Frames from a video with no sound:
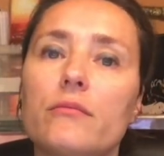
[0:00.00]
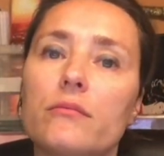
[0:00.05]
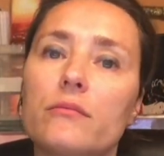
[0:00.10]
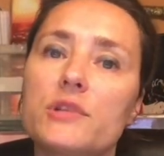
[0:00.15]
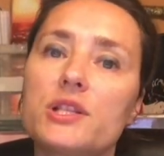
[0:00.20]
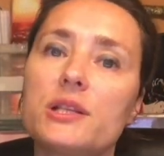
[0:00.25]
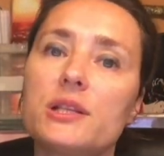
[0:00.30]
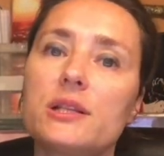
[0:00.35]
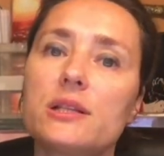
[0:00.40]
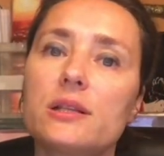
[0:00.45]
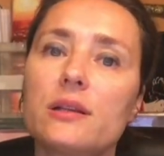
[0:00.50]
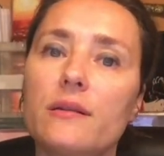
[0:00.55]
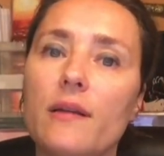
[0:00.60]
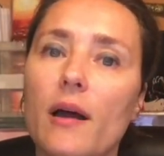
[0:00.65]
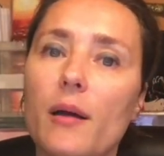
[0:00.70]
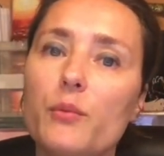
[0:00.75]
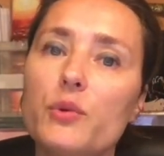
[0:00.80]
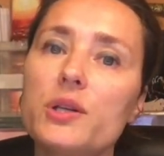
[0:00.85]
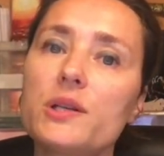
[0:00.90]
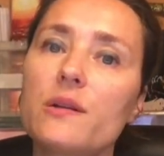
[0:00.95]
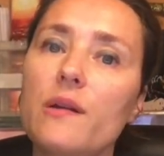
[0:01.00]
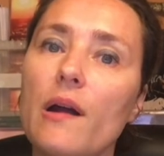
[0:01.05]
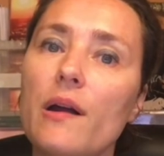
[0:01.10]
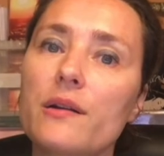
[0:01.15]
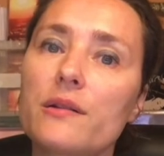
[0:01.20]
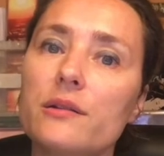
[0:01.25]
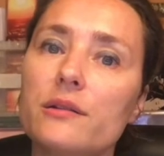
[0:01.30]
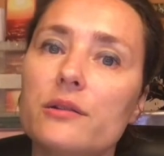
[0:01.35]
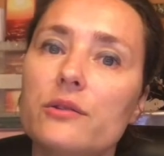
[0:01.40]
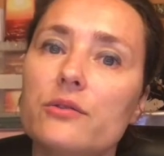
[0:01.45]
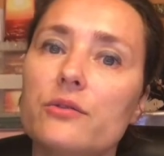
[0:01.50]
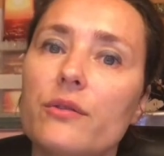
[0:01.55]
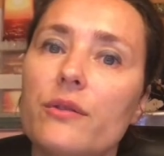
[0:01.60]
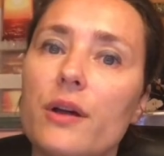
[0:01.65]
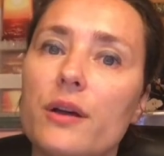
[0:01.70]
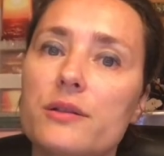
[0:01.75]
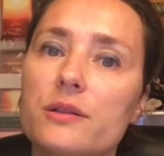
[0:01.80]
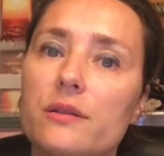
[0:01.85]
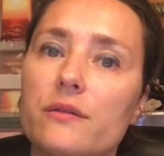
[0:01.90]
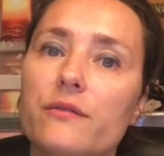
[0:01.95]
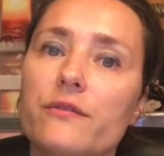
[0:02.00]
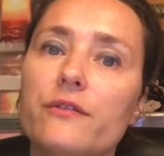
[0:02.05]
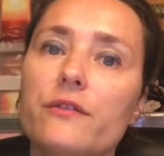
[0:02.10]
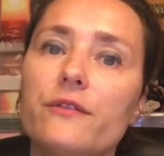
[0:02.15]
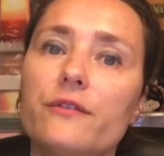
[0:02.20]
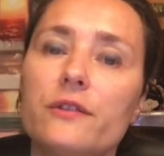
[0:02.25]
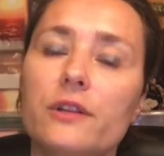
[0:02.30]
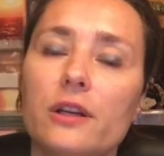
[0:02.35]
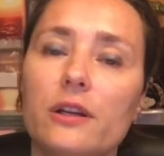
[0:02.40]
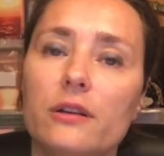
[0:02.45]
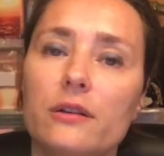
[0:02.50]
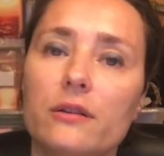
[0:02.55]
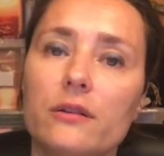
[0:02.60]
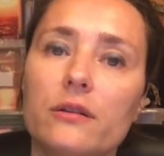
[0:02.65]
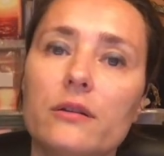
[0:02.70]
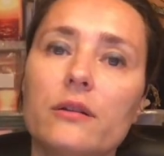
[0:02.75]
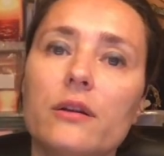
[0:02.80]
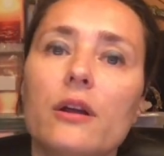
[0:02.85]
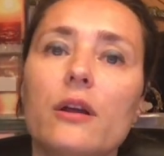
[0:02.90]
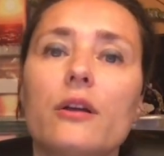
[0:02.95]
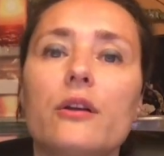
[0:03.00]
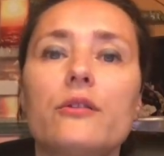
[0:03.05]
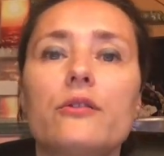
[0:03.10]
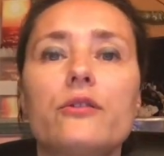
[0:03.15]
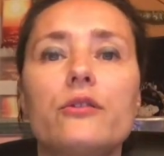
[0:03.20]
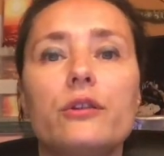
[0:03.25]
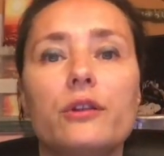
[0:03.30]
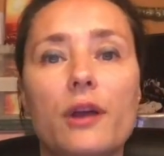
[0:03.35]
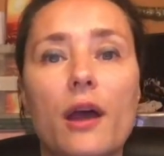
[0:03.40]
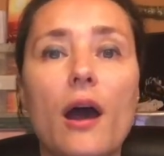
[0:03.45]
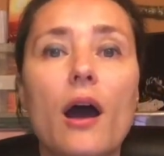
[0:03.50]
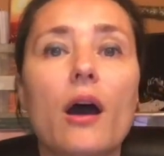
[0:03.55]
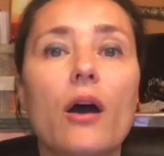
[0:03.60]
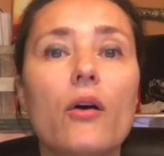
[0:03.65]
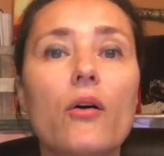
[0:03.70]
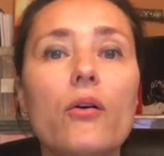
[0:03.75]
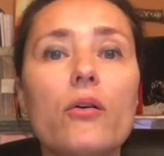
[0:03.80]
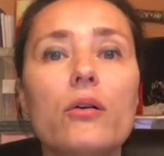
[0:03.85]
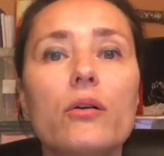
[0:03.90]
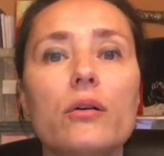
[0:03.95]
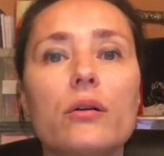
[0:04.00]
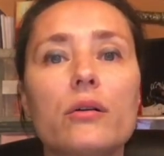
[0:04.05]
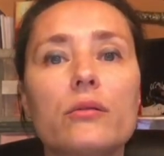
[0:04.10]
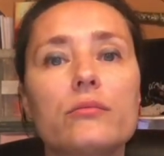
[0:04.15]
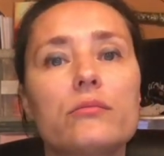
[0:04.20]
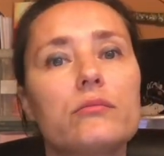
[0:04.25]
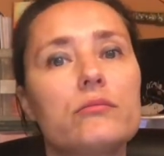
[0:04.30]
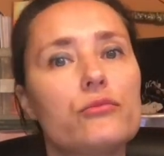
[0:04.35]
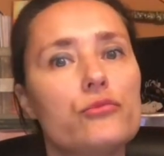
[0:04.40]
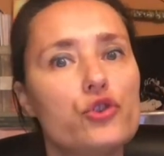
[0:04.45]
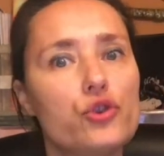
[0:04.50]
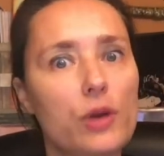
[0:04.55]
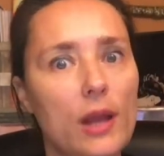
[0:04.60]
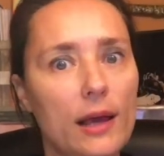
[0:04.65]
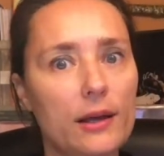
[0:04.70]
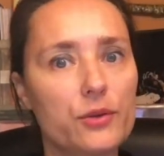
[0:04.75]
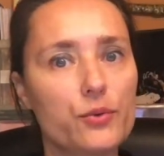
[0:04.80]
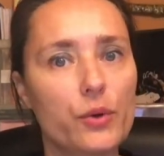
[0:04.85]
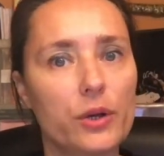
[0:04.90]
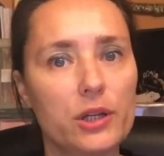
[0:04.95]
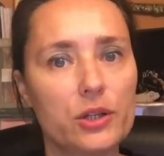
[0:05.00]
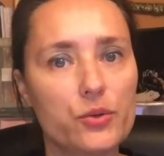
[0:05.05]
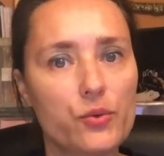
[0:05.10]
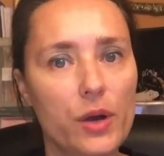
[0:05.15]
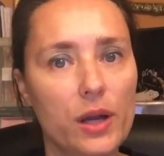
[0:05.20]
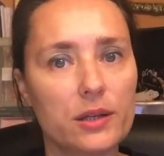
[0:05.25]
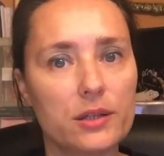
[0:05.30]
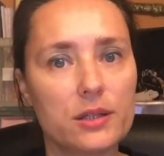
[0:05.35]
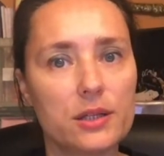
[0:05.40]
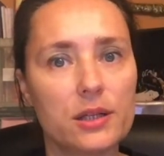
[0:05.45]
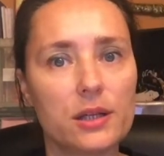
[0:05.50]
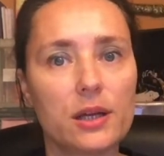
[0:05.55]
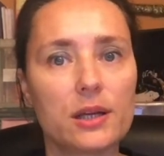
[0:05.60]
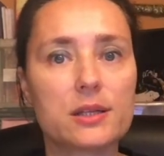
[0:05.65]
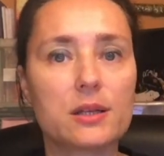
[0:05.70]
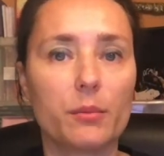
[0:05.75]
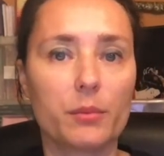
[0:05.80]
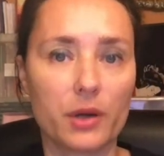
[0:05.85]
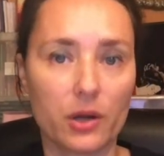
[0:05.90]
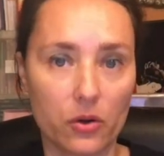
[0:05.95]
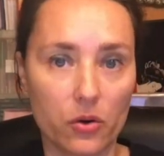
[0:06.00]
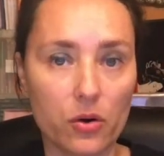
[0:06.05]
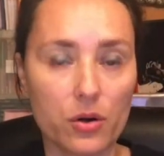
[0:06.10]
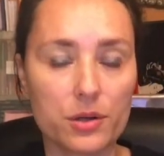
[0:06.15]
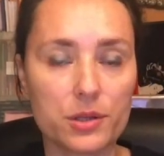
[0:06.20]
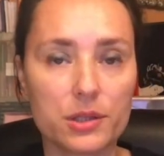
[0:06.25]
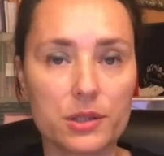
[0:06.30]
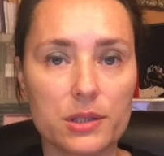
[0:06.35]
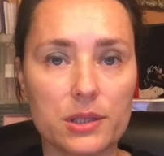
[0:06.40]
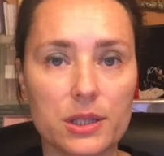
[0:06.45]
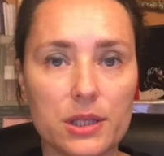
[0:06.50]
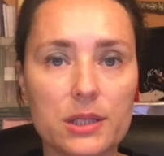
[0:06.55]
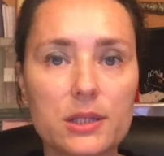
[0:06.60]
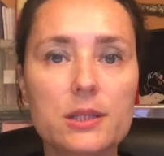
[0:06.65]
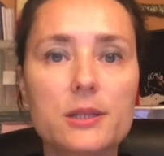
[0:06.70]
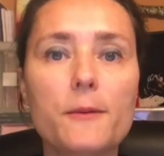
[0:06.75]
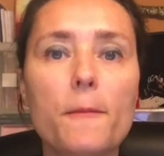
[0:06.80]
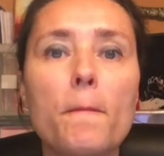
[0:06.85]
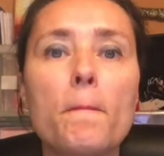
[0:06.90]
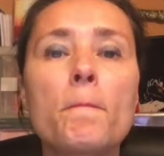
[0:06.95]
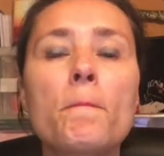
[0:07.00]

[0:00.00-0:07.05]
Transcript: since the time we started in 2015 to now, July 2020 as I'm recording this,